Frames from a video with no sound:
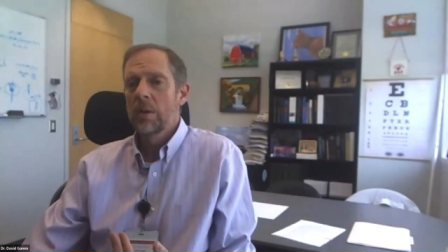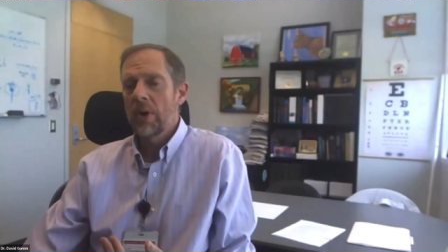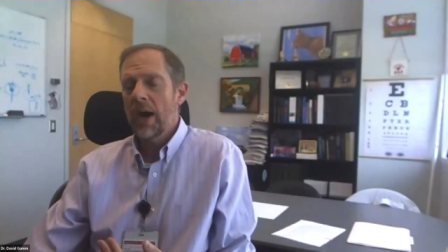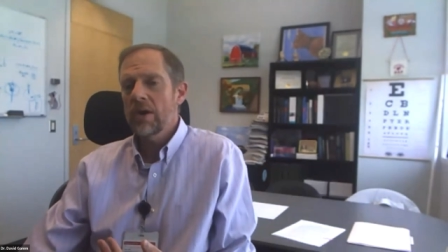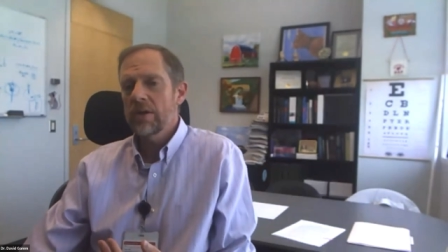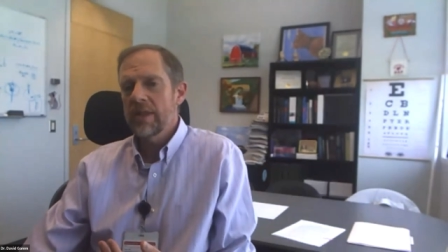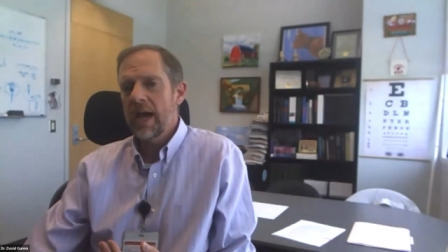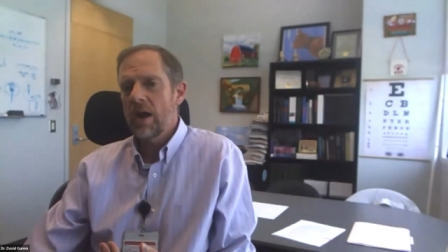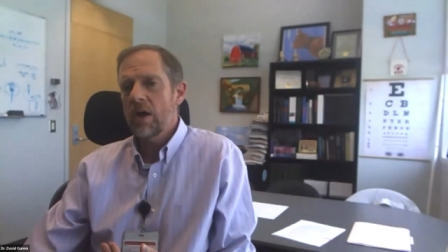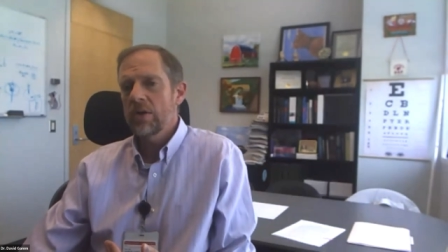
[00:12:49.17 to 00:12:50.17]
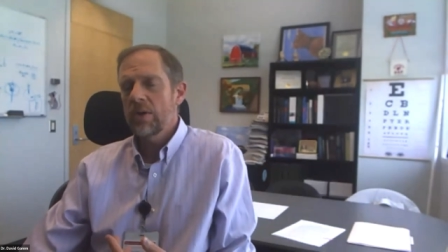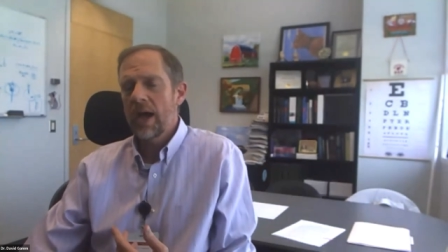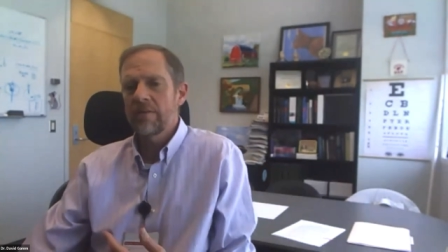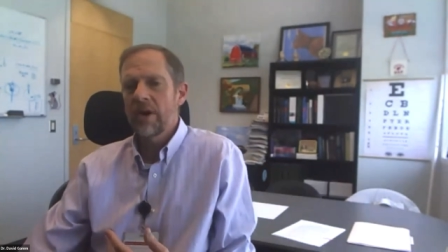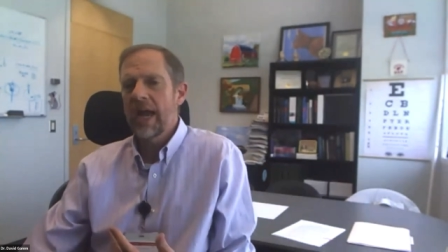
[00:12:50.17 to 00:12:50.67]
Prior to that, all you
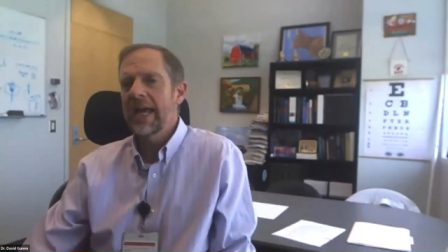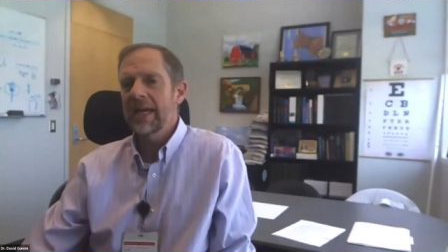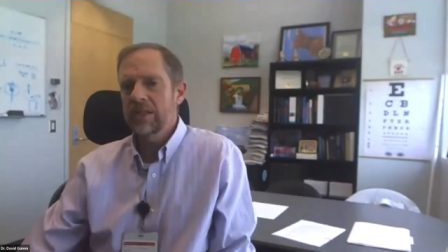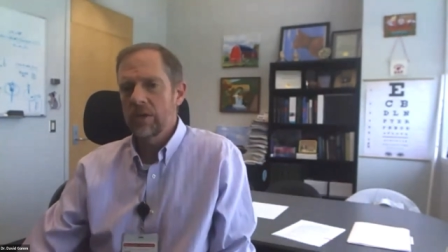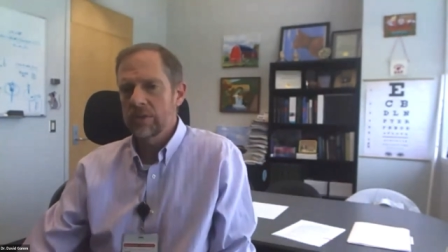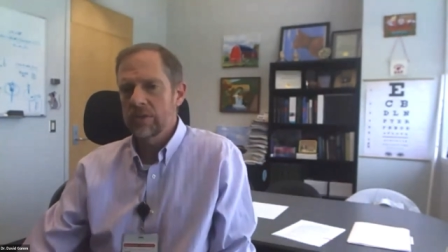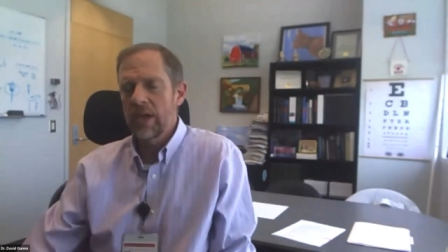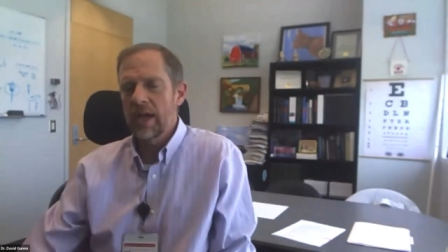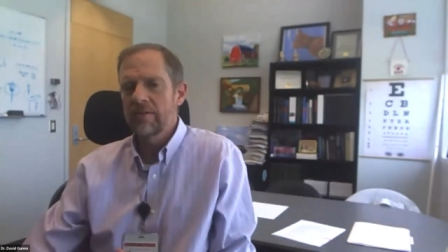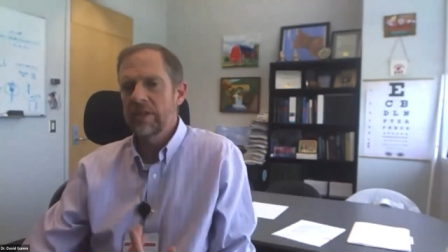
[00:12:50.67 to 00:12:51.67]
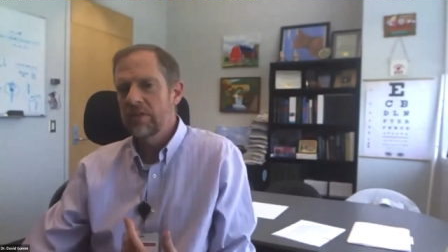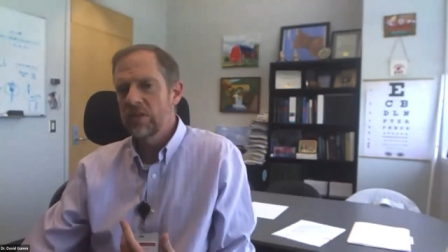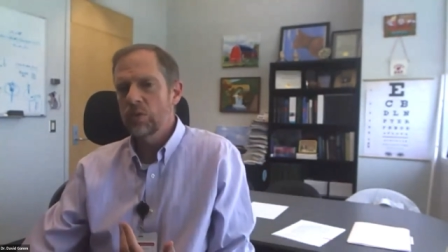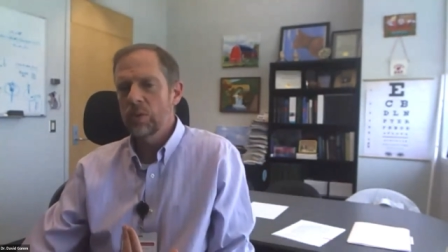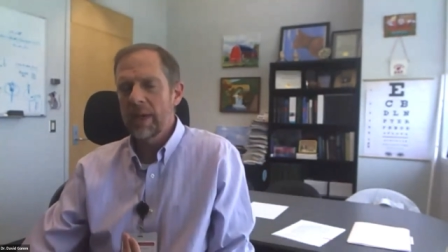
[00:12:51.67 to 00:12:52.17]
have are anecdotes. You have
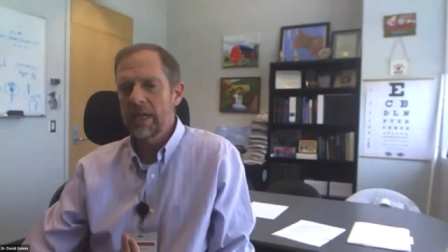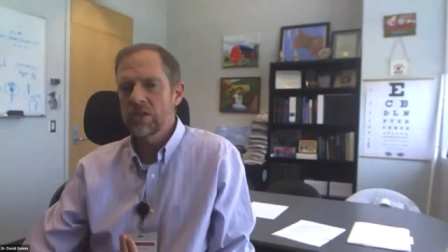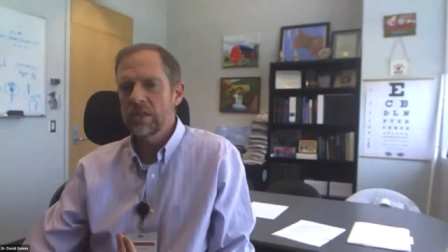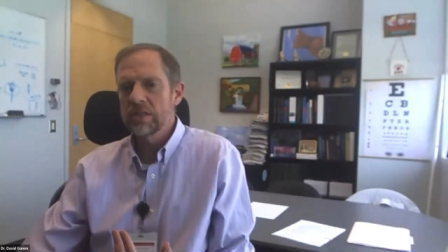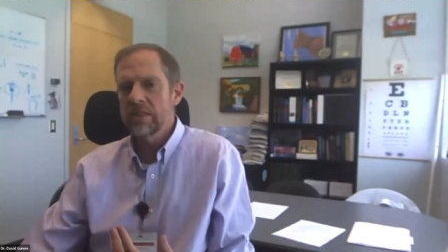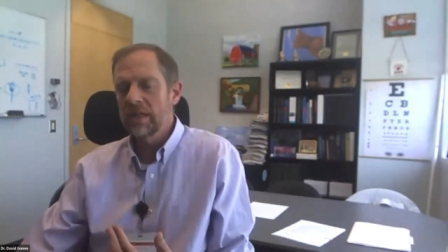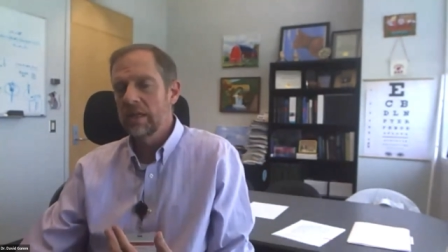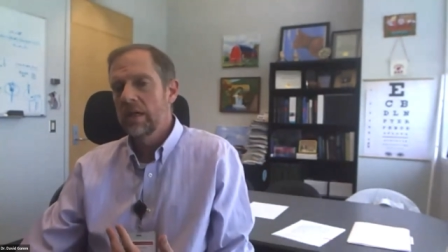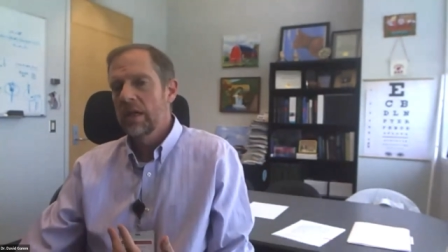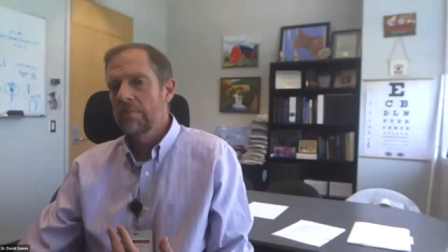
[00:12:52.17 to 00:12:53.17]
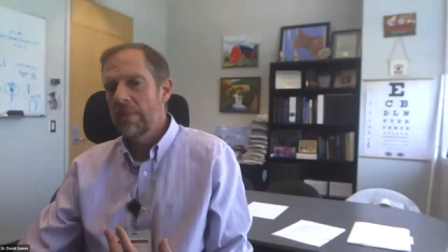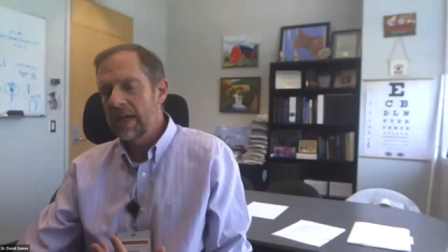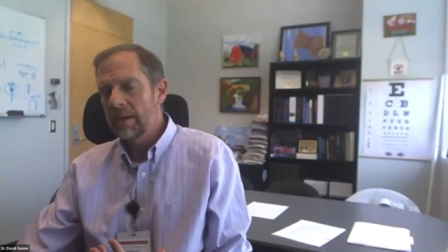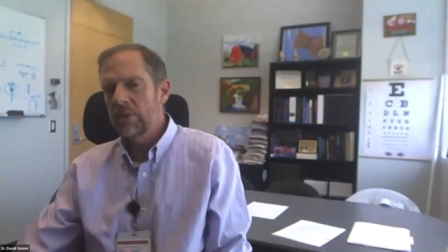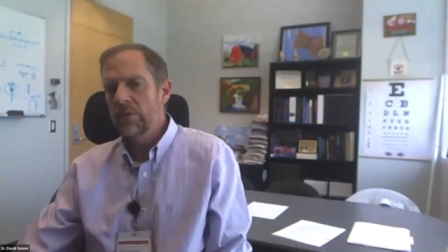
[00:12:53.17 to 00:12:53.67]
individual patients that
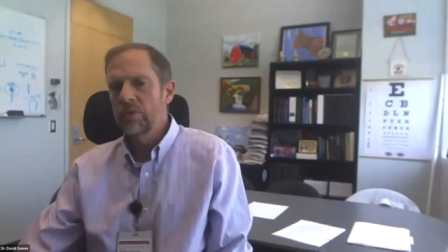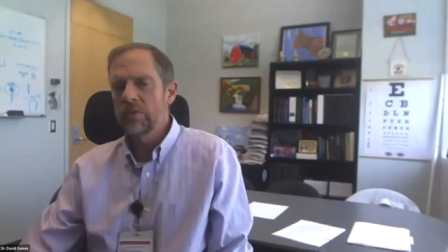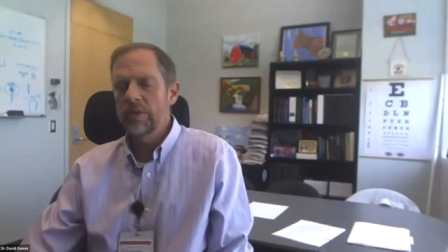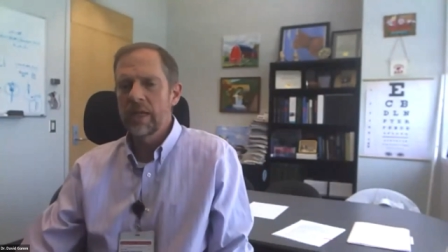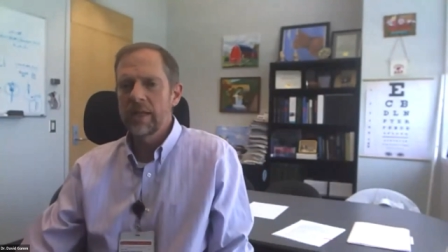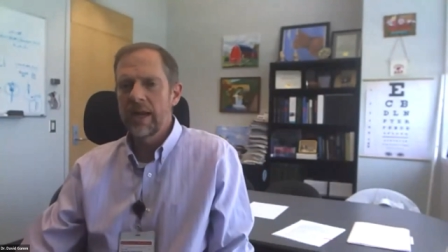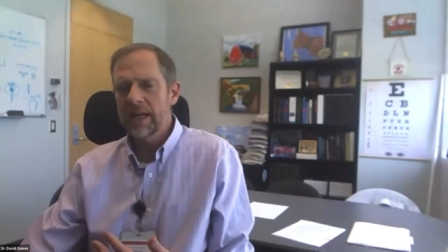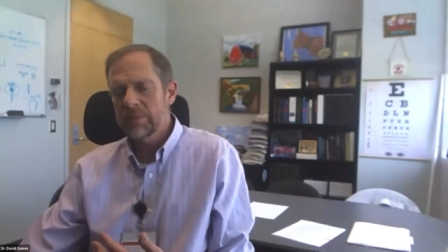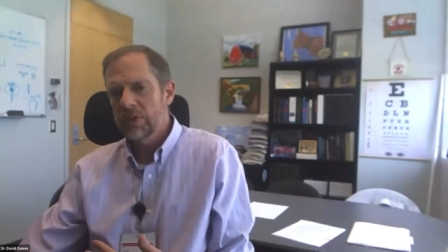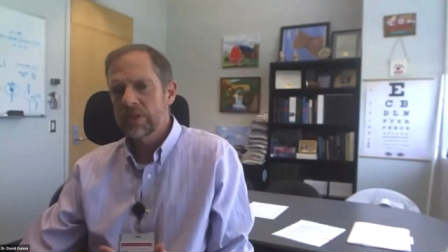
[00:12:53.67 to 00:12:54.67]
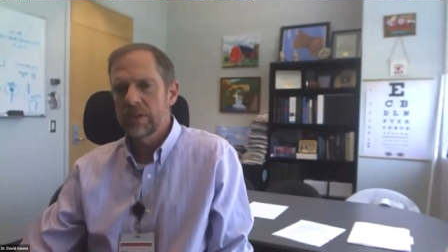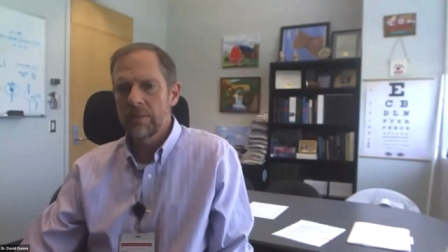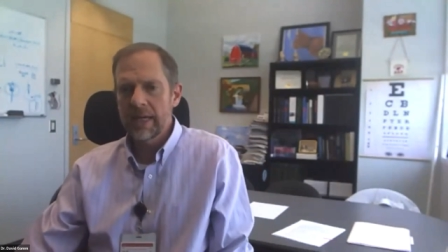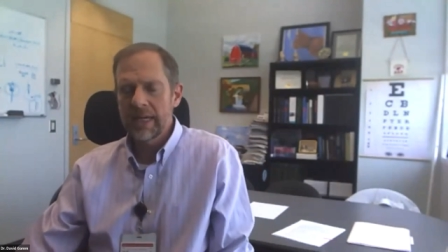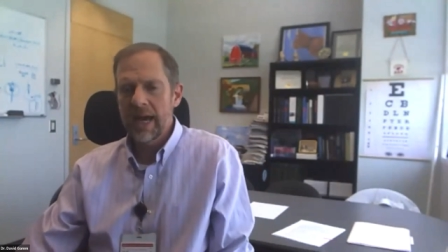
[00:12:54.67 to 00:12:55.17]
may improve and then the next person
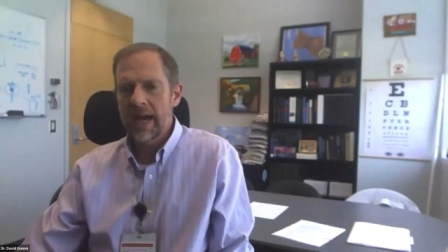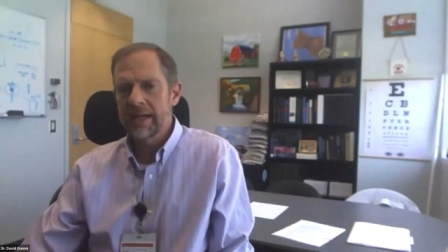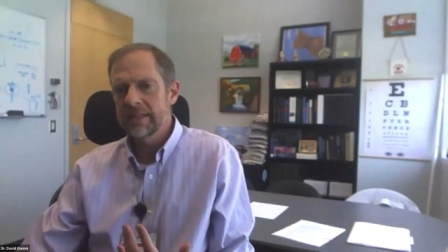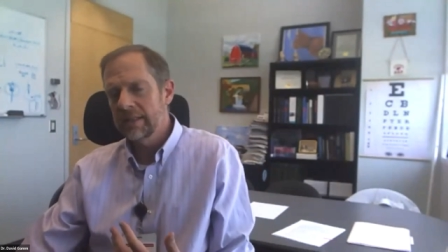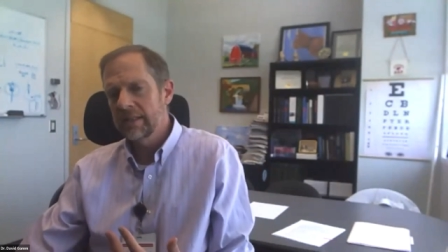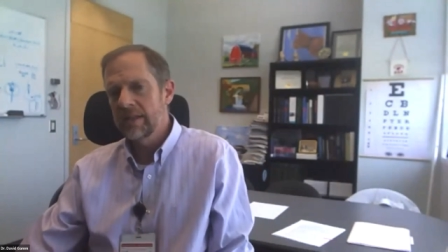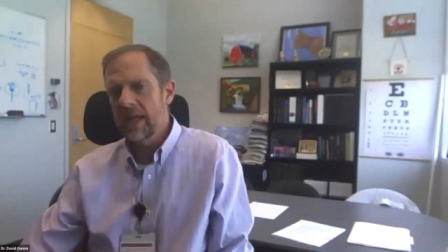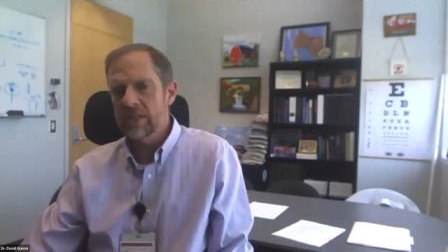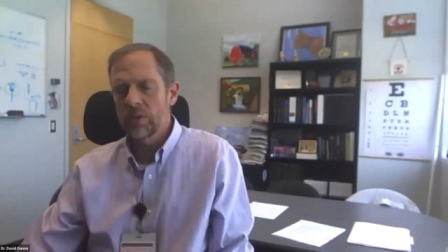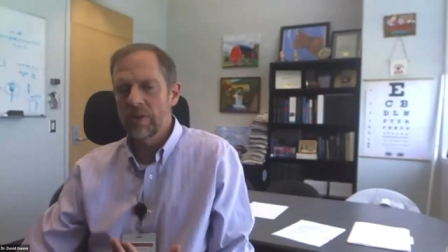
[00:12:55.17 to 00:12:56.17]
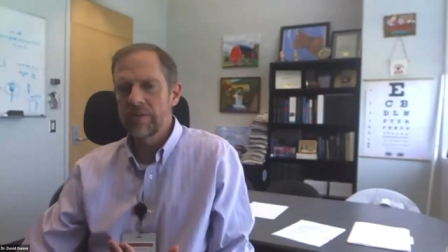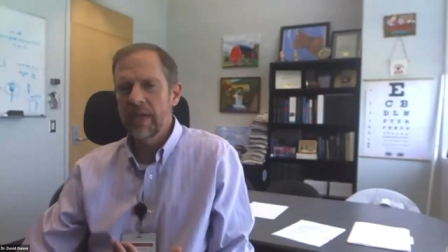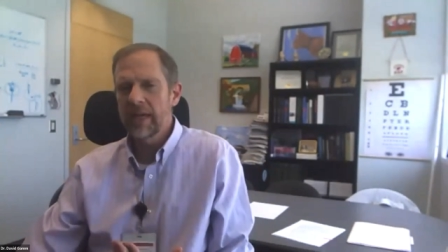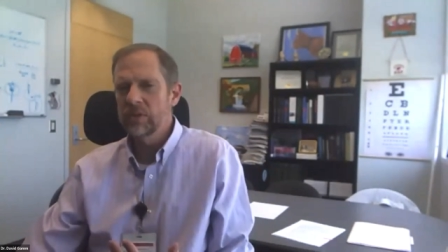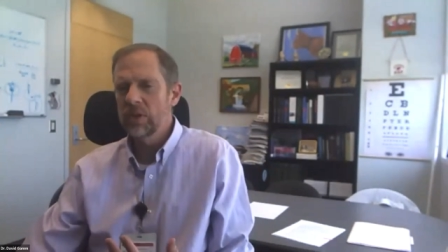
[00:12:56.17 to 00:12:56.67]
might not, and that sort of thing.